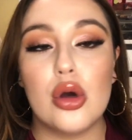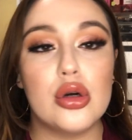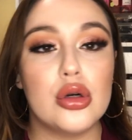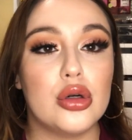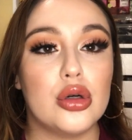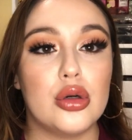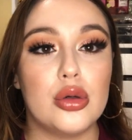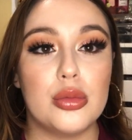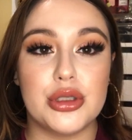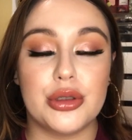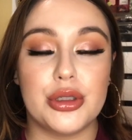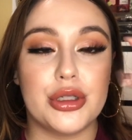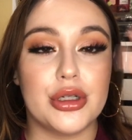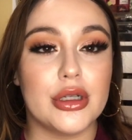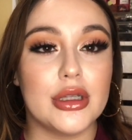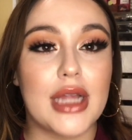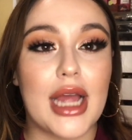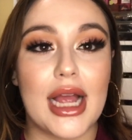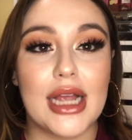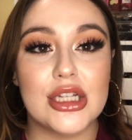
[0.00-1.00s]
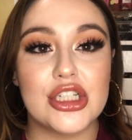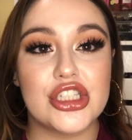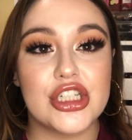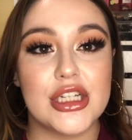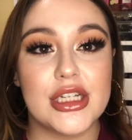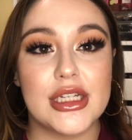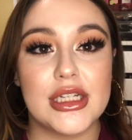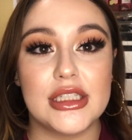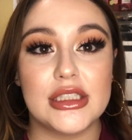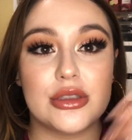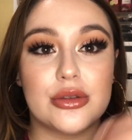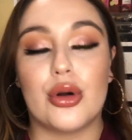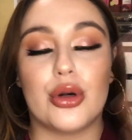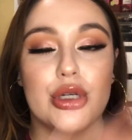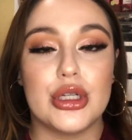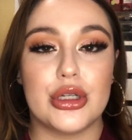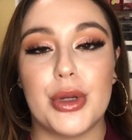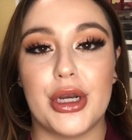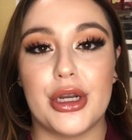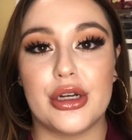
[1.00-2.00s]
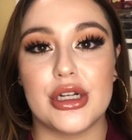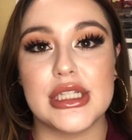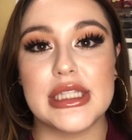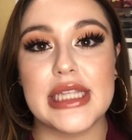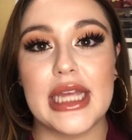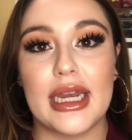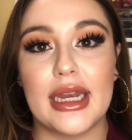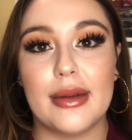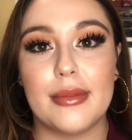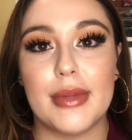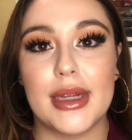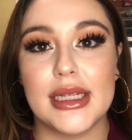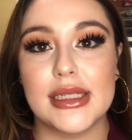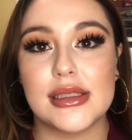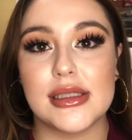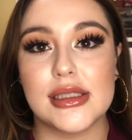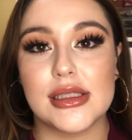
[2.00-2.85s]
home, doing your lashes, or putting your setting mist.